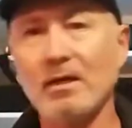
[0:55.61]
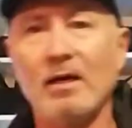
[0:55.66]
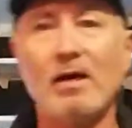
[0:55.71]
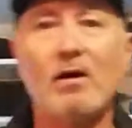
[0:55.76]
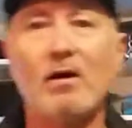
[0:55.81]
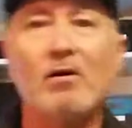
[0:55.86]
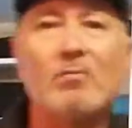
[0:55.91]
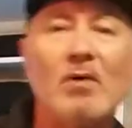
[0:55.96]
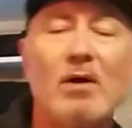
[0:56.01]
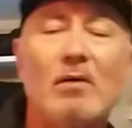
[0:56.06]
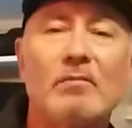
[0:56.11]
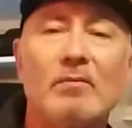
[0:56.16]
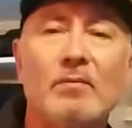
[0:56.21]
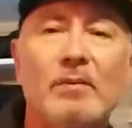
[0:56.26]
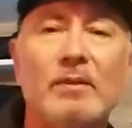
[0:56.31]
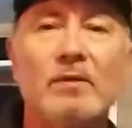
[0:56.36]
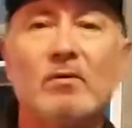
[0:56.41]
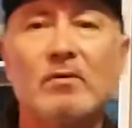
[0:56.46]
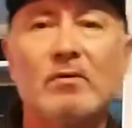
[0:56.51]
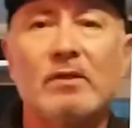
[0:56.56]
Eric
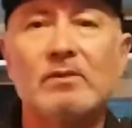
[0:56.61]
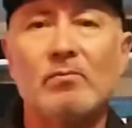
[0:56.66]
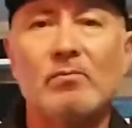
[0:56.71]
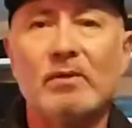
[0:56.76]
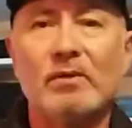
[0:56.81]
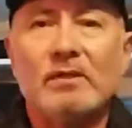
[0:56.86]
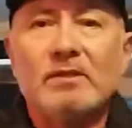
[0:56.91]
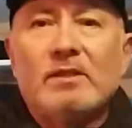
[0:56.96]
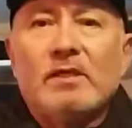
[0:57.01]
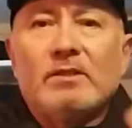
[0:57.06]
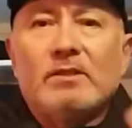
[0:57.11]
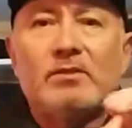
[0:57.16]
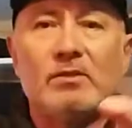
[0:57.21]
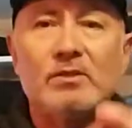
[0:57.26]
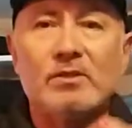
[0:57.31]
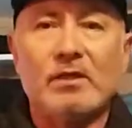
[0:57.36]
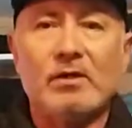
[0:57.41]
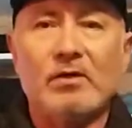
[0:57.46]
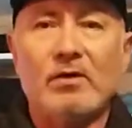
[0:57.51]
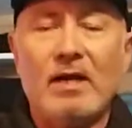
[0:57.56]
probably know this one, is that you
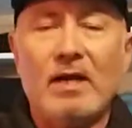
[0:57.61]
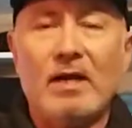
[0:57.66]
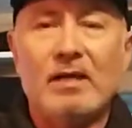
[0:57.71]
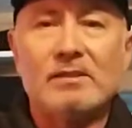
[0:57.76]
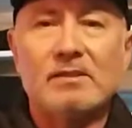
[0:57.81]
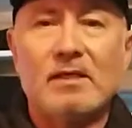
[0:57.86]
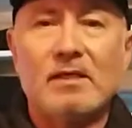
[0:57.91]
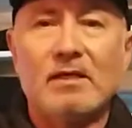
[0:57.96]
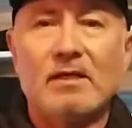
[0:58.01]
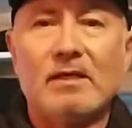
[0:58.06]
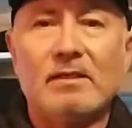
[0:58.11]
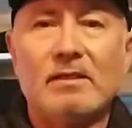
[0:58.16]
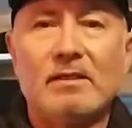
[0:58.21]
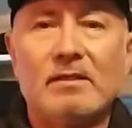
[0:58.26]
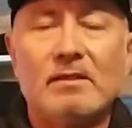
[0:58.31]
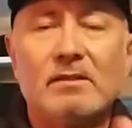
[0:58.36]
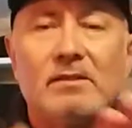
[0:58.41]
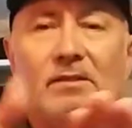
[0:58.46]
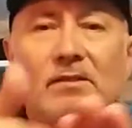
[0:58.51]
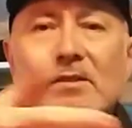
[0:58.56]
stick your hands out like
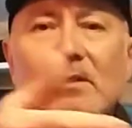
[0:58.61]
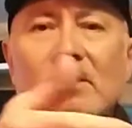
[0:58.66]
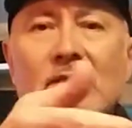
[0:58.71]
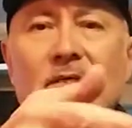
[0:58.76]
this,